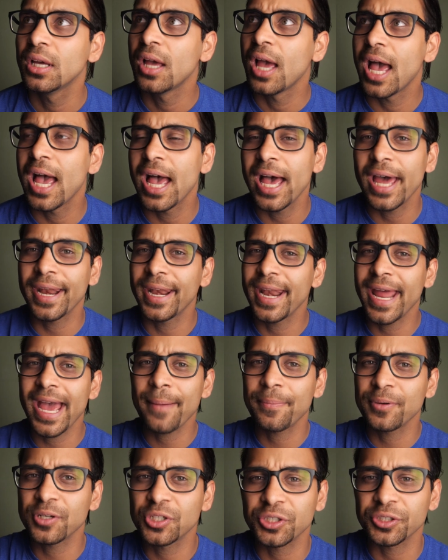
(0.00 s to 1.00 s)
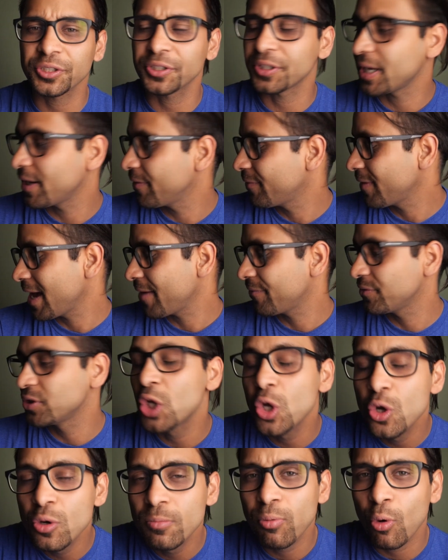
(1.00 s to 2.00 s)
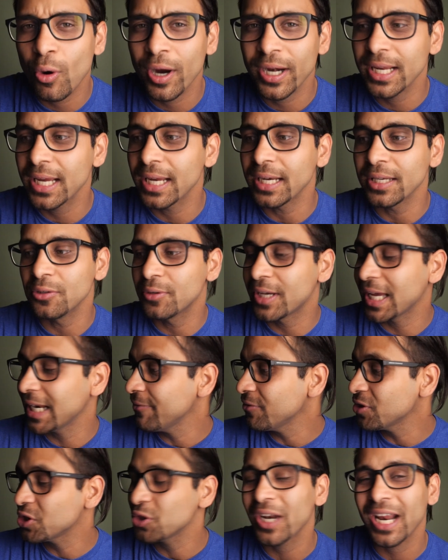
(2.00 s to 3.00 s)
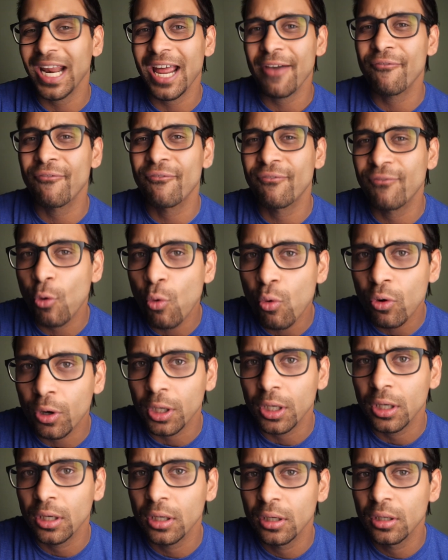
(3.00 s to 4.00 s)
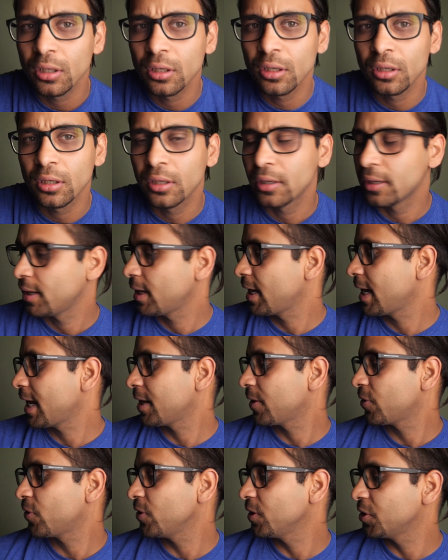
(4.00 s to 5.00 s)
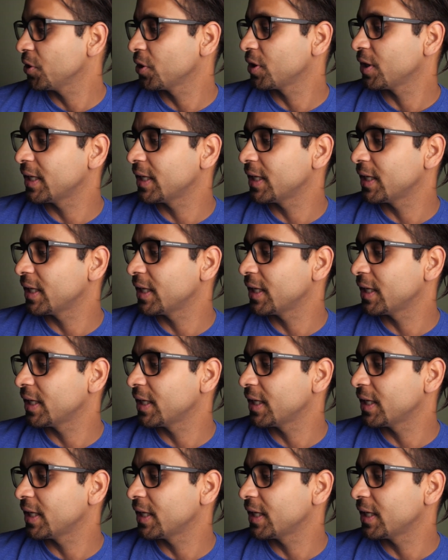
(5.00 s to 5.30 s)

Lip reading: at an aperture of f2.8. You can't even shoot at f4 and think you're going to